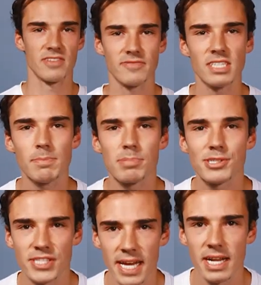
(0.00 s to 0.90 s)

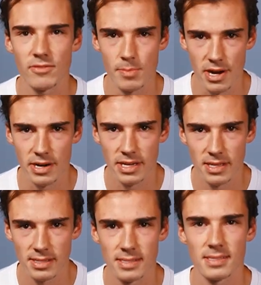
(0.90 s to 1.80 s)
50% of
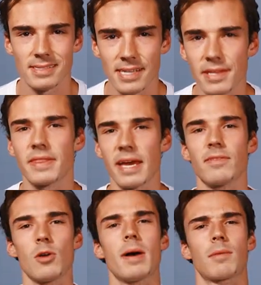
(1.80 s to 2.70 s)
Americans say that they
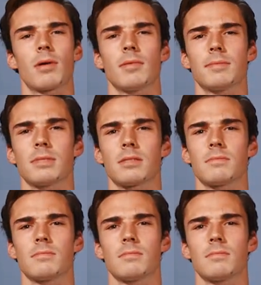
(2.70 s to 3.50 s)
have low back problems.